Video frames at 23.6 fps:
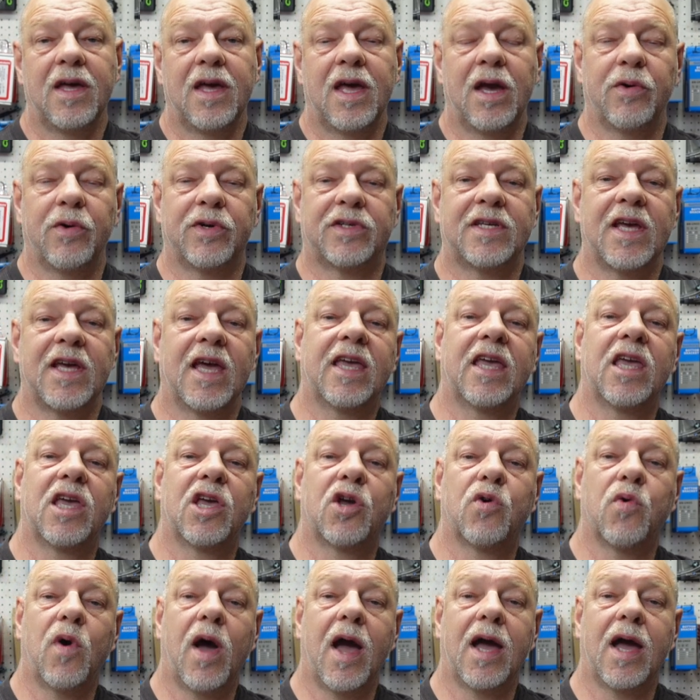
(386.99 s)
It was taking
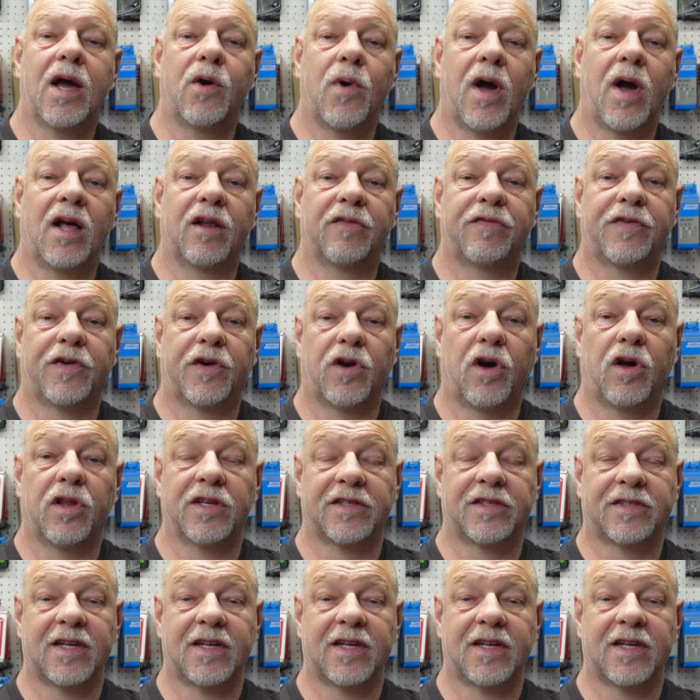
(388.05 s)
quite a while for all the